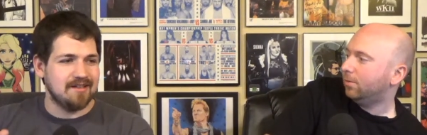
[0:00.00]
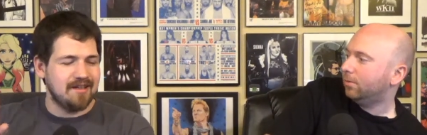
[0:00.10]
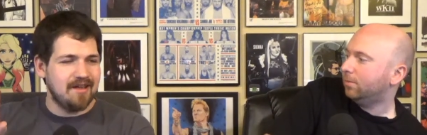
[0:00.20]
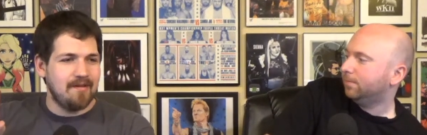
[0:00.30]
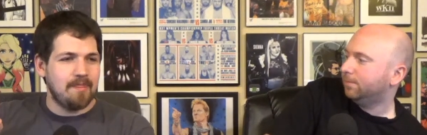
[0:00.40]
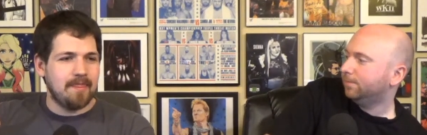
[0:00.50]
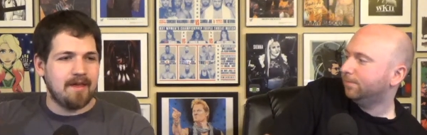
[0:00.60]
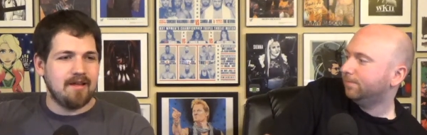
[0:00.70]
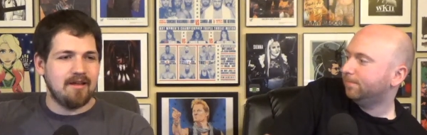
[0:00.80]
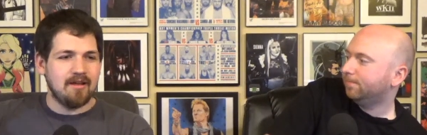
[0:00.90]
Speaker 1: Uh,
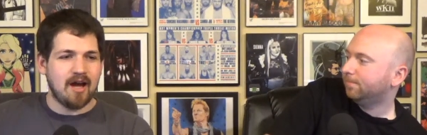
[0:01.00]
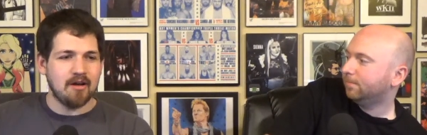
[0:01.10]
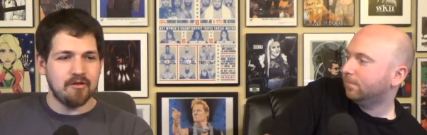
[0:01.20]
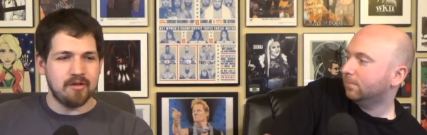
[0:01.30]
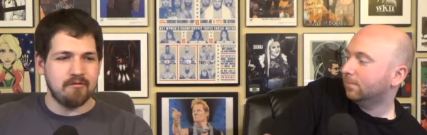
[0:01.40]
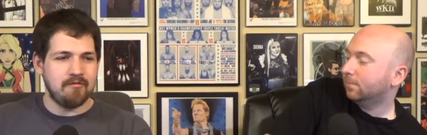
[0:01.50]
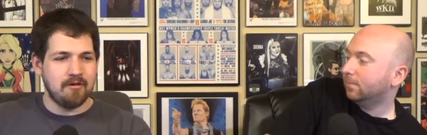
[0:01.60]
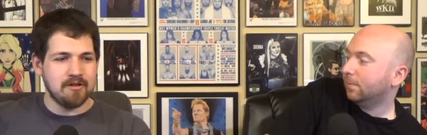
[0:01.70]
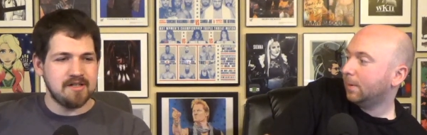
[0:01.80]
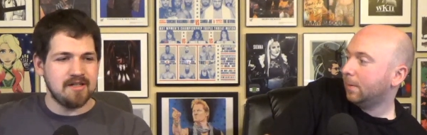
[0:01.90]
I don't think we've
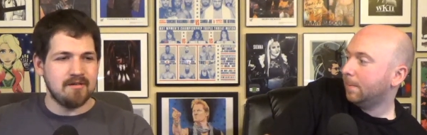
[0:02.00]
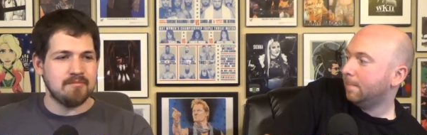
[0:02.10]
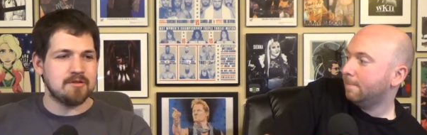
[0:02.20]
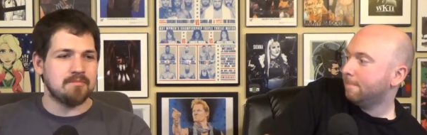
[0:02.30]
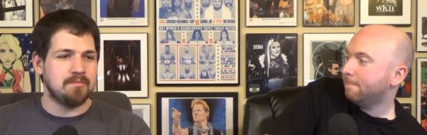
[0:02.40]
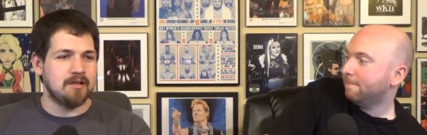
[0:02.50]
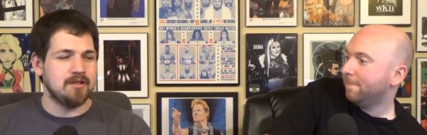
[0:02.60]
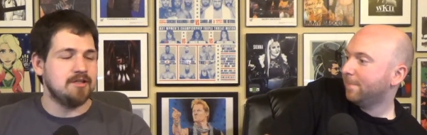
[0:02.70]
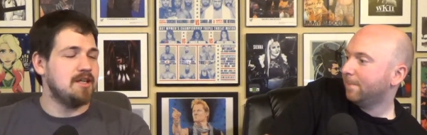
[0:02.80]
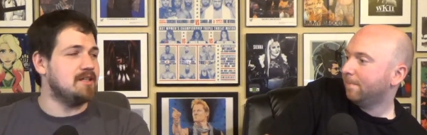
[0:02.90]
heard CM
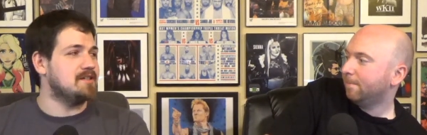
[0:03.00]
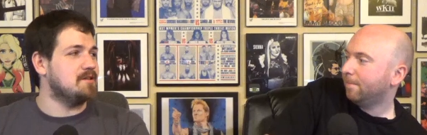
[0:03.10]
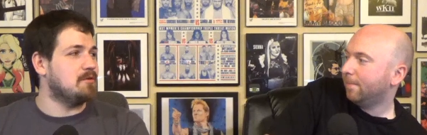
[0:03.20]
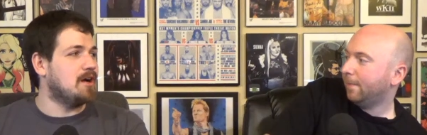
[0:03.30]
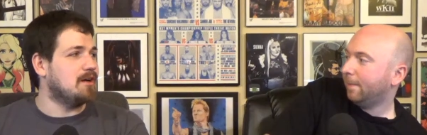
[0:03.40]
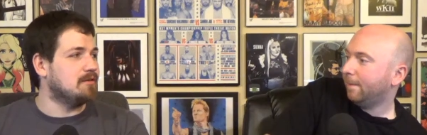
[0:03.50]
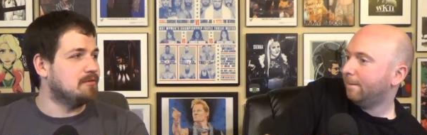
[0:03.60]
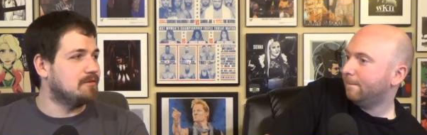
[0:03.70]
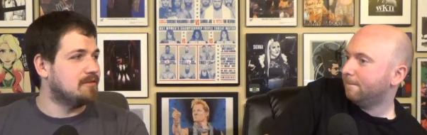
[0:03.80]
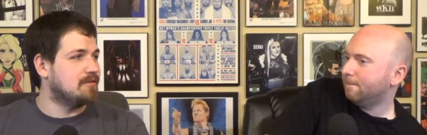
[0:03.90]
Punk chants in a while.
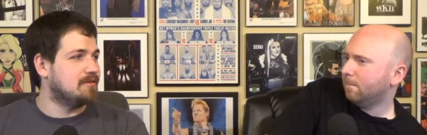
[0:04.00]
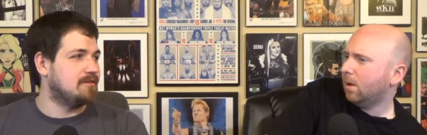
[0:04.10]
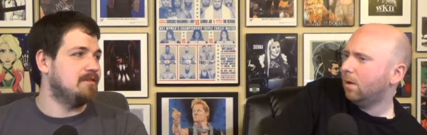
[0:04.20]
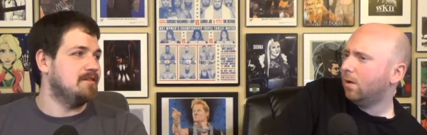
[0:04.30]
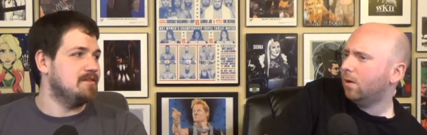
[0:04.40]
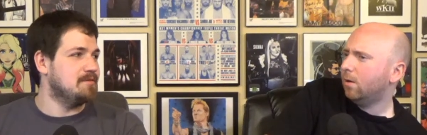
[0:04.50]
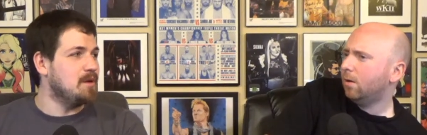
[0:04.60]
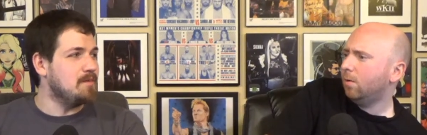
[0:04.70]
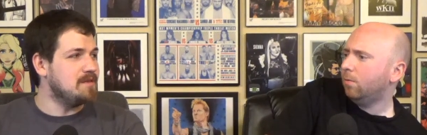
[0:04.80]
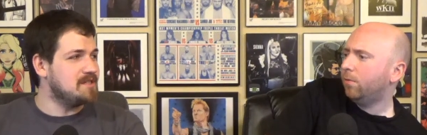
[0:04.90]

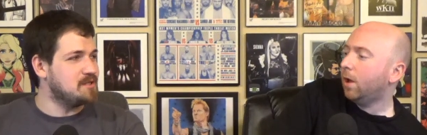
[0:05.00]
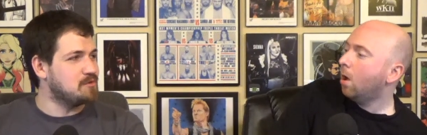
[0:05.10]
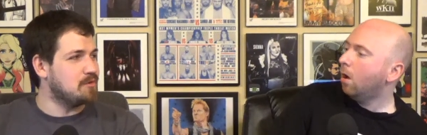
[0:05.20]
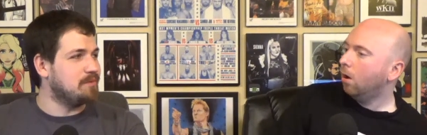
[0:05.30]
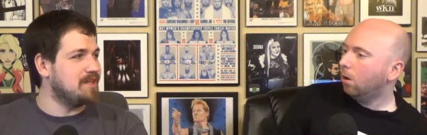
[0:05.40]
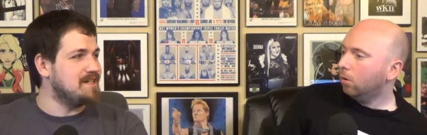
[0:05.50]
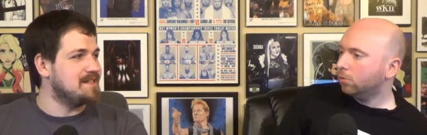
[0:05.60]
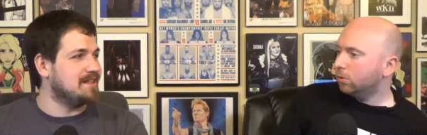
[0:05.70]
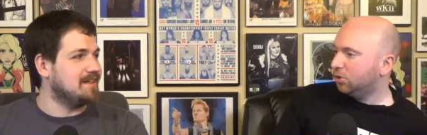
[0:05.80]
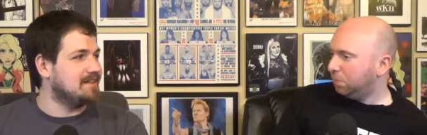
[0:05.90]
Um, Maybe this they, is
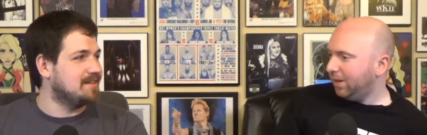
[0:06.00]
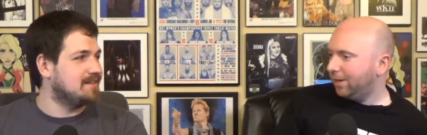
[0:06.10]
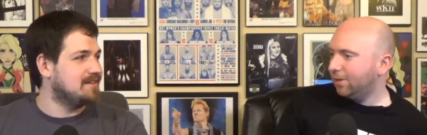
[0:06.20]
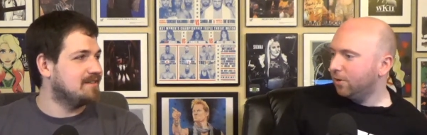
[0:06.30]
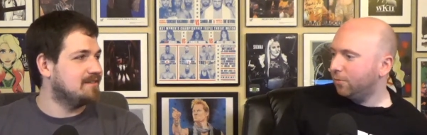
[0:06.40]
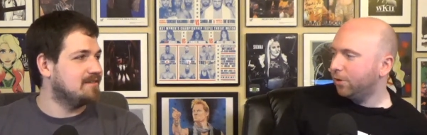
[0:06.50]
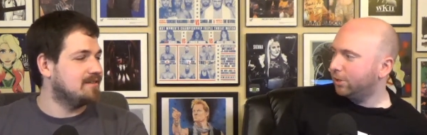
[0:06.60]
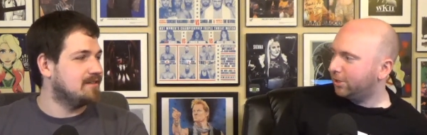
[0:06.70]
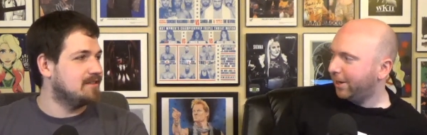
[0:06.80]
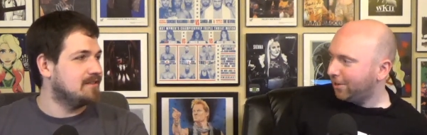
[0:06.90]
replacing it.
Speaker 2: Speaking of
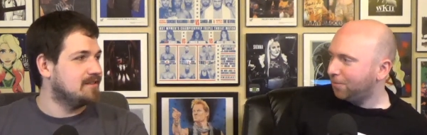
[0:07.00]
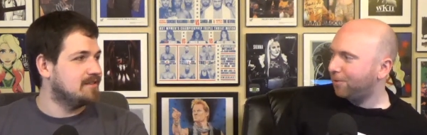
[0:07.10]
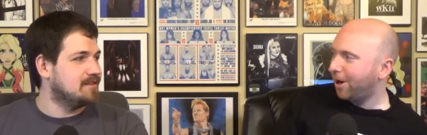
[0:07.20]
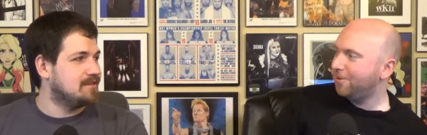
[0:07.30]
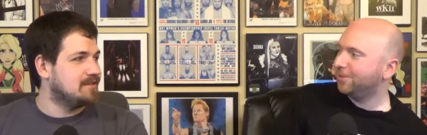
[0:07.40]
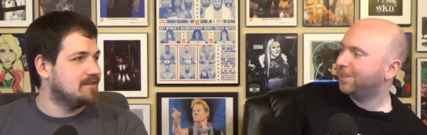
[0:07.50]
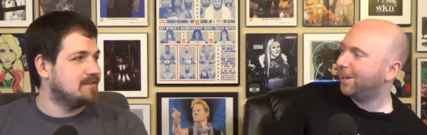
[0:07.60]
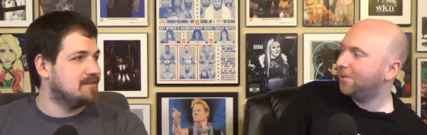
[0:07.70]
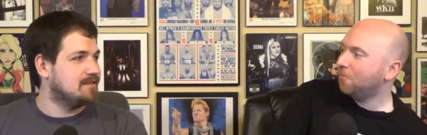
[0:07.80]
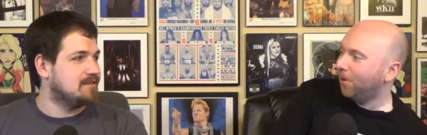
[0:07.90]
which, Daniel Bryan was
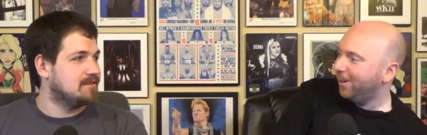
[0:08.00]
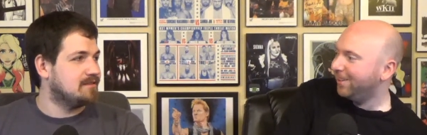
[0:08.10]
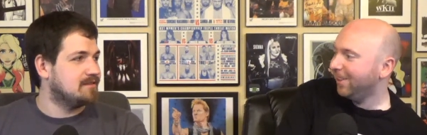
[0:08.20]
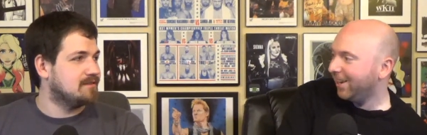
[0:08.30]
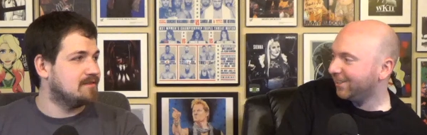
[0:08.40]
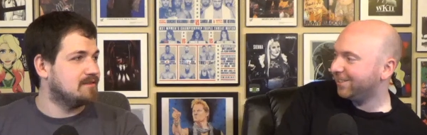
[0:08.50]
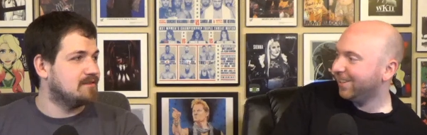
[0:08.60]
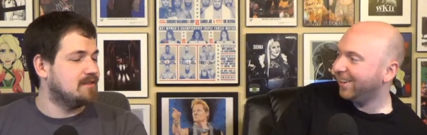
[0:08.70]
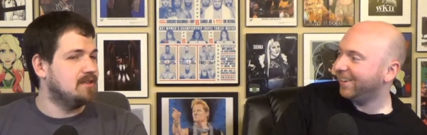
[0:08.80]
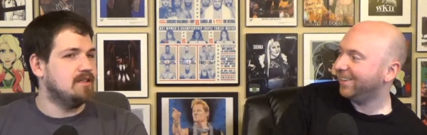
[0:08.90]
getting what in last
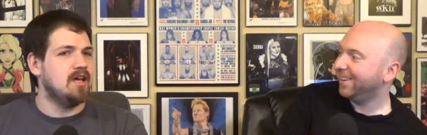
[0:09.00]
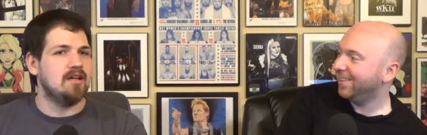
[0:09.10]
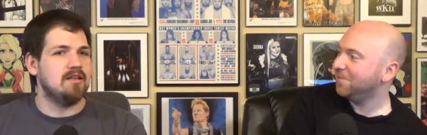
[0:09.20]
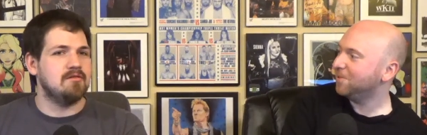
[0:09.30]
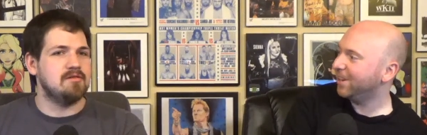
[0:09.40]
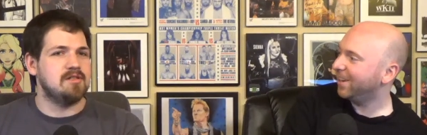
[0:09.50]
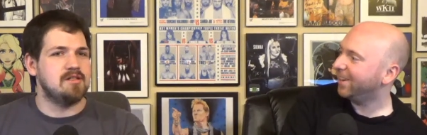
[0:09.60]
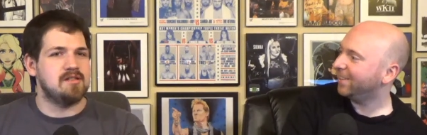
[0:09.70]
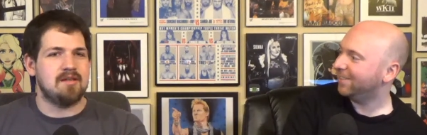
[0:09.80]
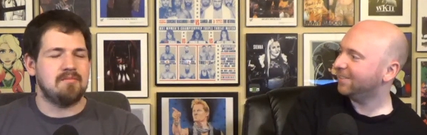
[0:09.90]
night? Yeah, in that the was
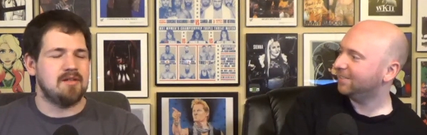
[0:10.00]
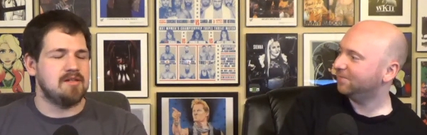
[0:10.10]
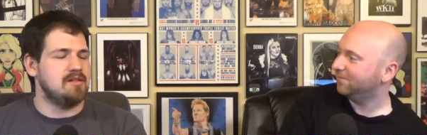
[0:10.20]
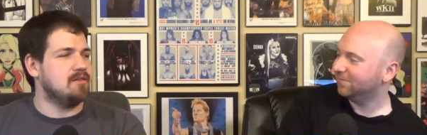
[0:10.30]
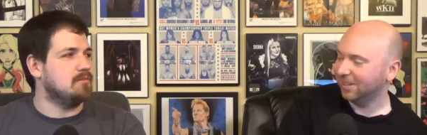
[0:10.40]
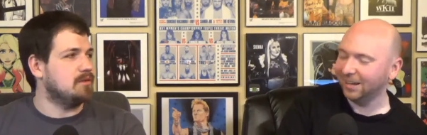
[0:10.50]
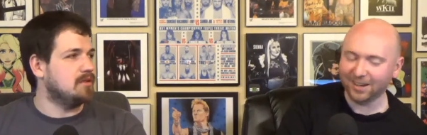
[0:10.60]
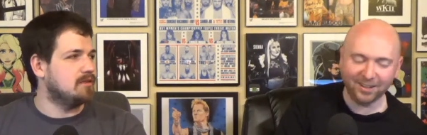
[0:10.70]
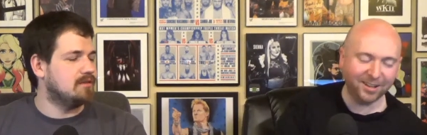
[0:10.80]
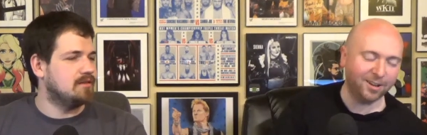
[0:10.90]
just them being stupid. Uh,
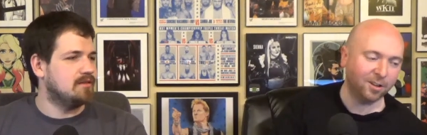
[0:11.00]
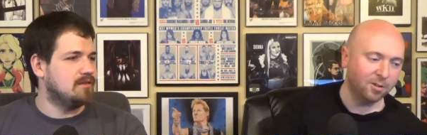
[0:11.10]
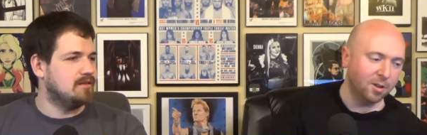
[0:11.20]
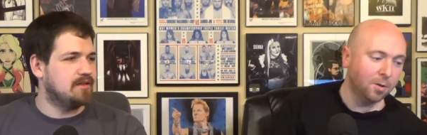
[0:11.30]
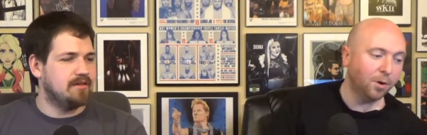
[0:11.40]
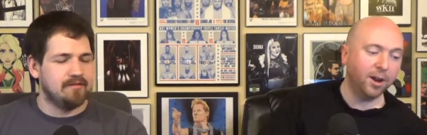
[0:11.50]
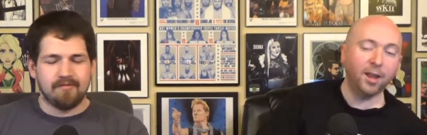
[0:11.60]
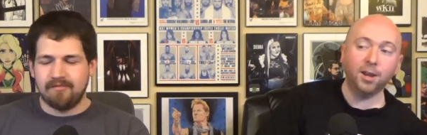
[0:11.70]
I, you know. But